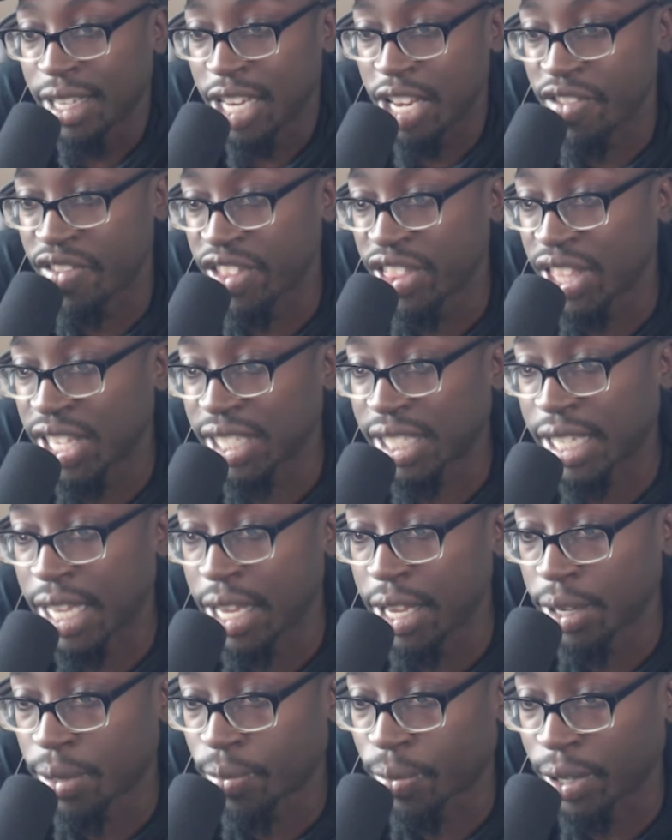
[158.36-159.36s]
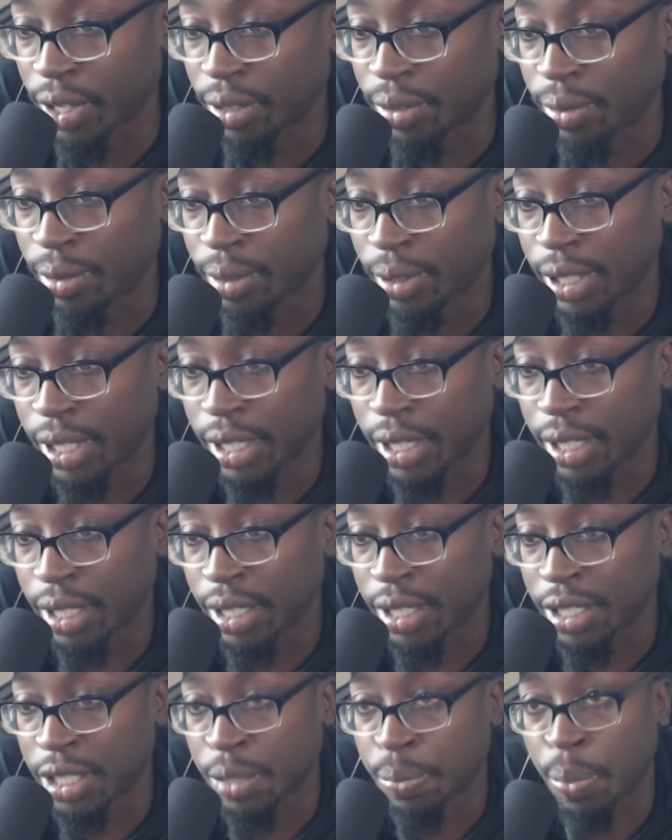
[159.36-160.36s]
even this kink rail
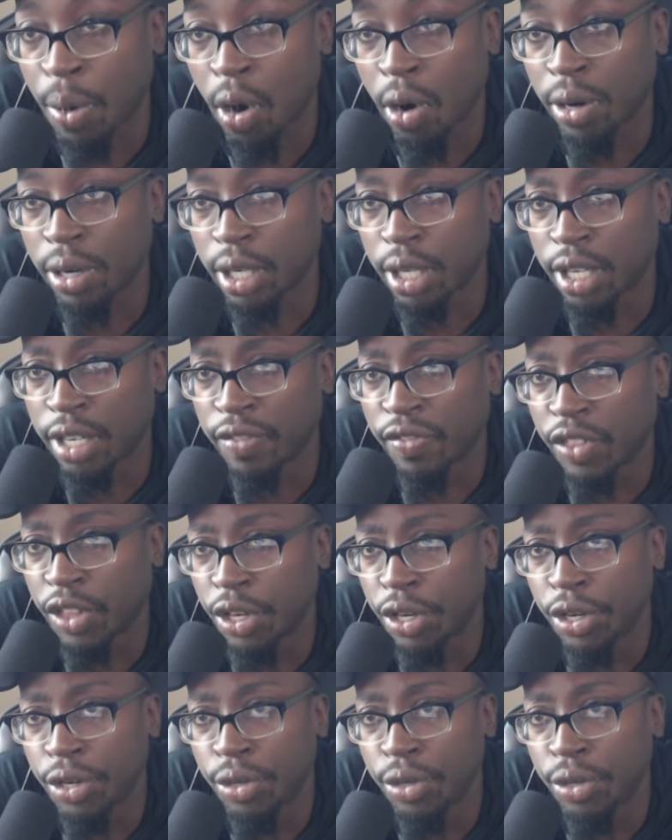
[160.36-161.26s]
is part of the